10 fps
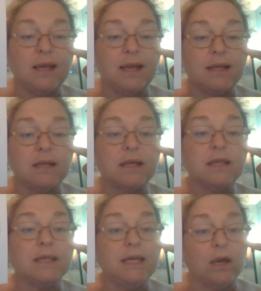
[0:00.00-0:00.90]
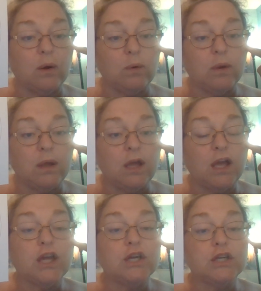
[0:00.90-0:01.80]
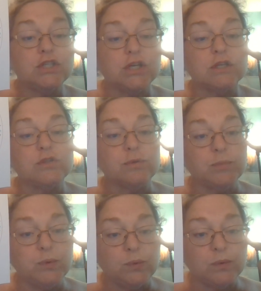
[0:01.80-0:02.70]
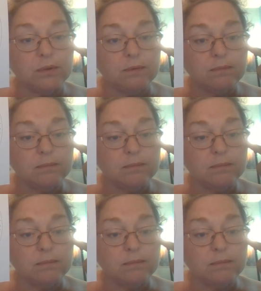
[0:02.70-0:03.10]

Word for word: in Leo, conjunct her moon.